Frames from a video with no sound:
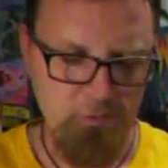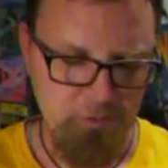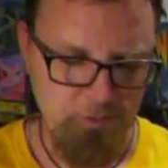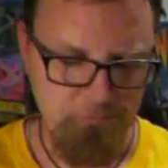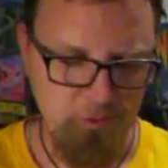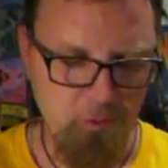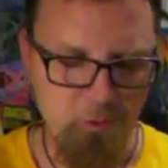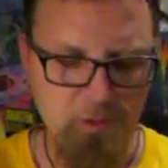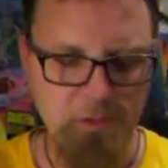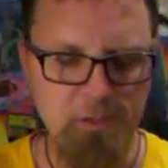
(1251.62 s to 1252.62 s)
if you go
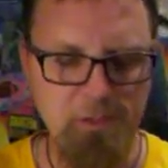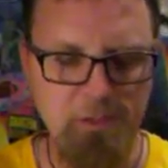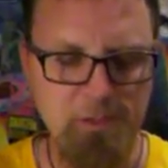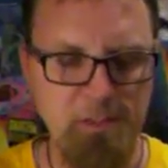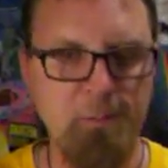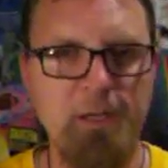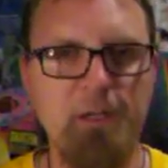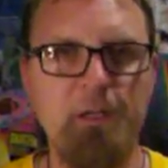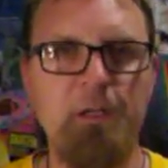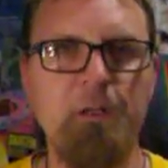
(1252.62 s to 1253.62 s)
on
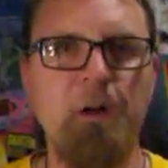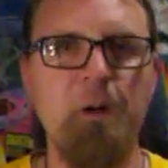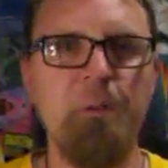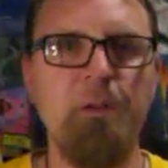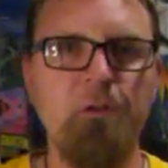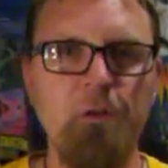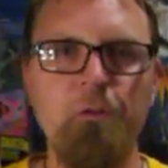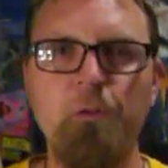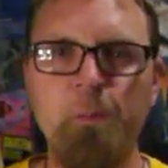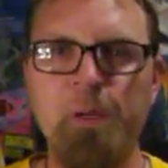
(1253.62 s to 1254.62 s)
IndiePlanet.com and search
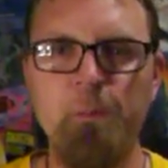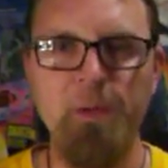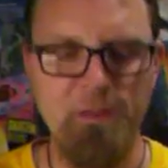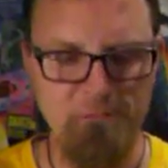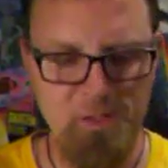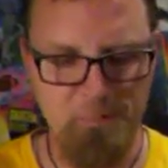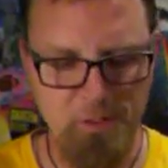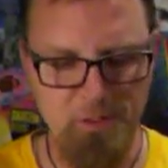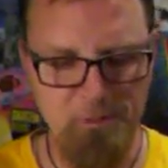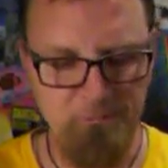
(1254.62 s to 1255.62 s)
for Peter Pan the
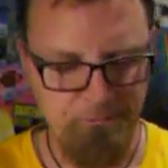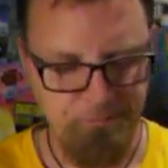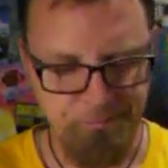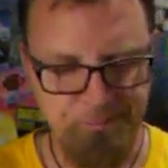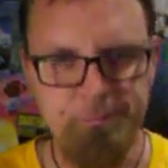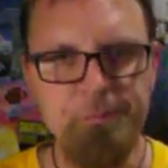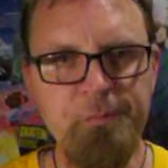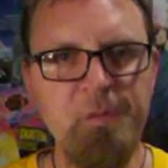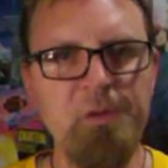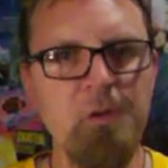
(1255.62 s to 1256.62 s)
Vampire,
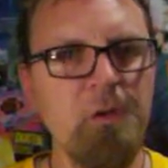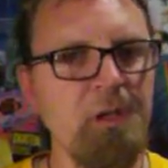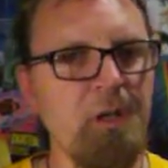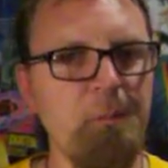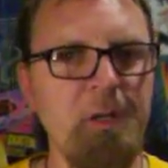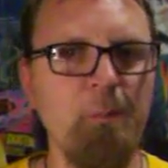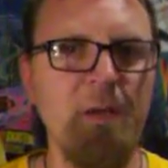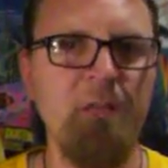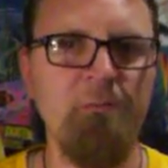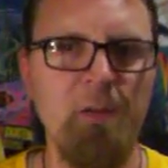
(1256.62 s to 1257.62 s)
you can get Peter
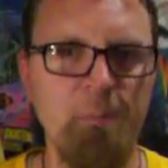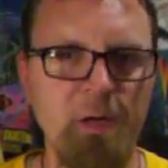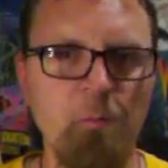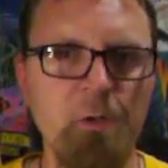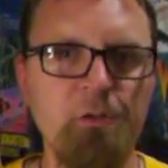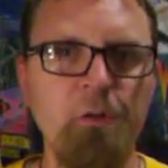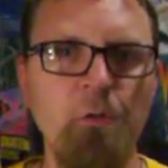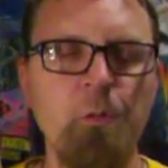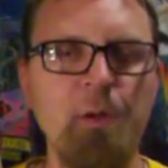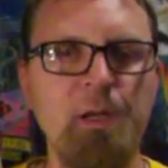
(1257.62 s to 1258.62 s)
Pan the Vampire 1, 2,
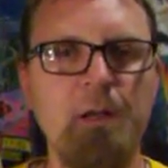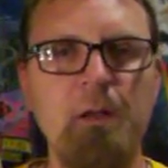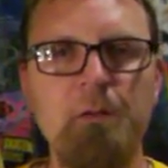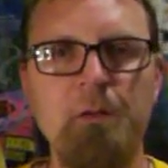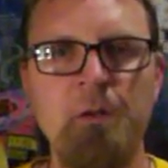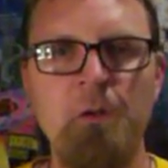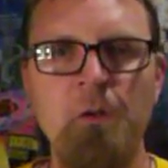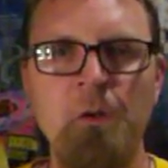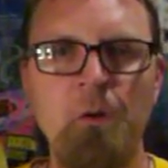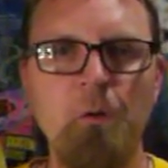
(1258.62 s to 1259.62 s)
and 3 in color,
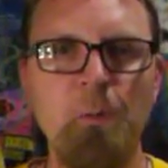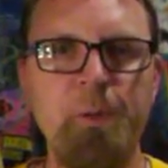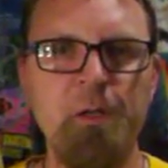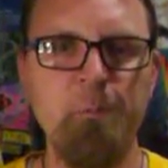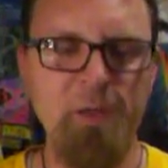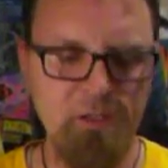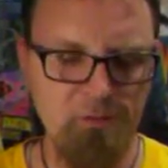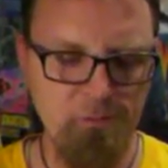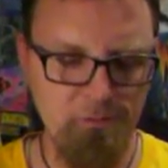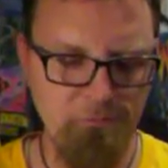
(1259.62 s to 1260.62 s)
or Peter
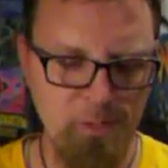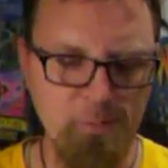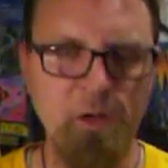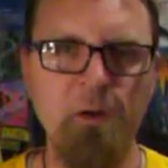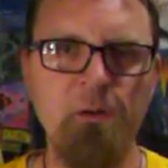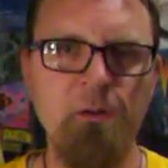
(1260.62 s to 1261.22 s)
Pan the Vampire